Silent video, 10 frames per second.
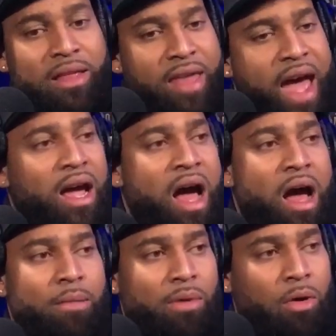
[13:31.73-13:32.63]
that
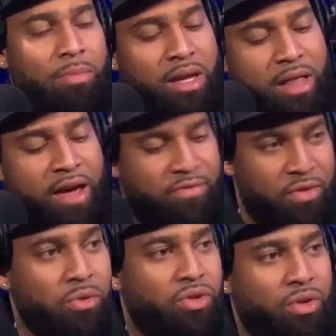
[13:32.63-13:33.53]
combo. Be that
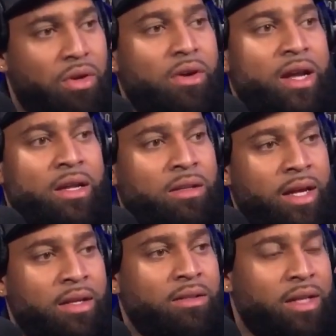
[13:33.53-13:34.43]
Future in
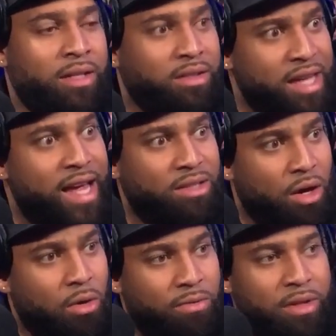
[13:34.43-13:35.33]

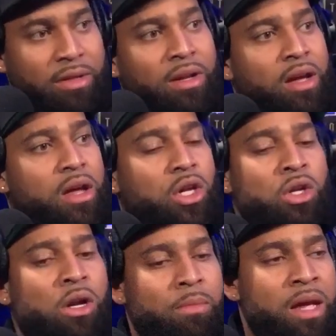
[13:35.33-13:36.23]
Zaytoven. You
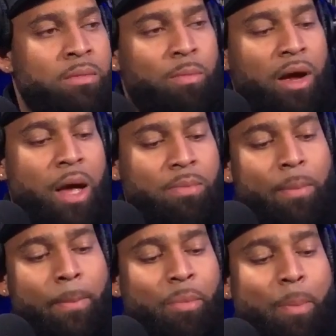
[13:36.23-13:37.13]
know what I mean?
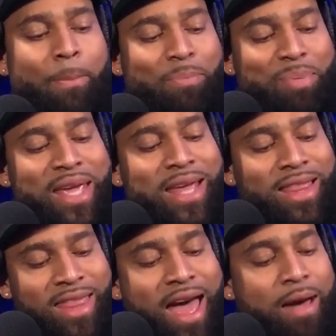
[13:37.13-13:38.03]
Be
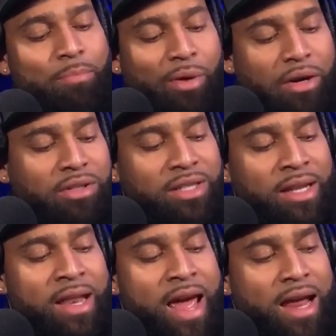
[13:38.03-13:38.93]
that
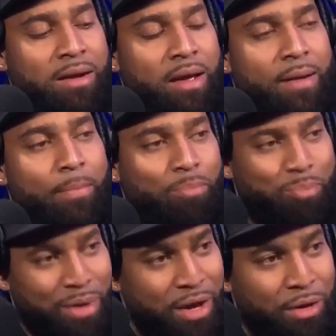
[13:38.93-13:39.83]
person that
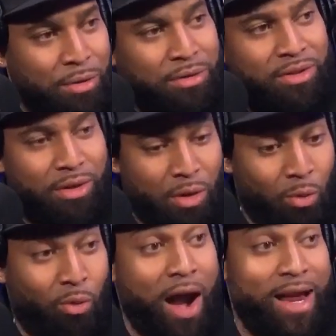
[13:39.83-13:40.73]
builds
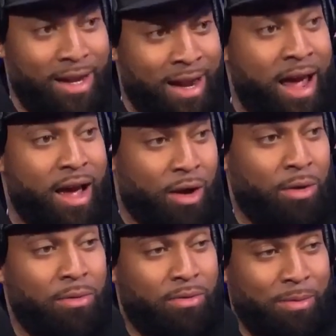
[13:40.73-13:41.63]
right
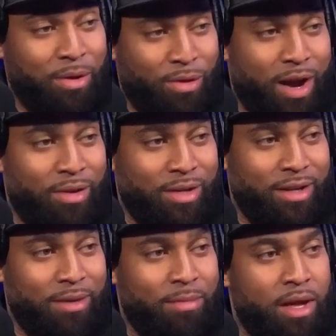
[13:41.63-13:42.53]
now from the ground
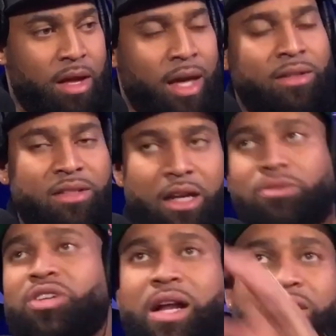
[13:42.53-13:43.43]
up, instead of
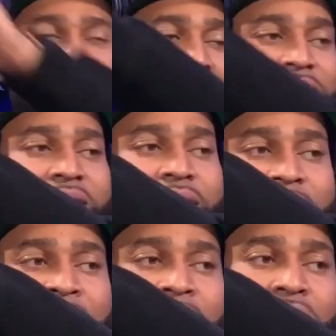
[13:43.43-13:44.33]
trying to chase that
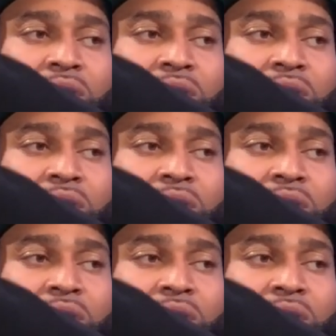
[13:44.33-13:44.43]
thing that's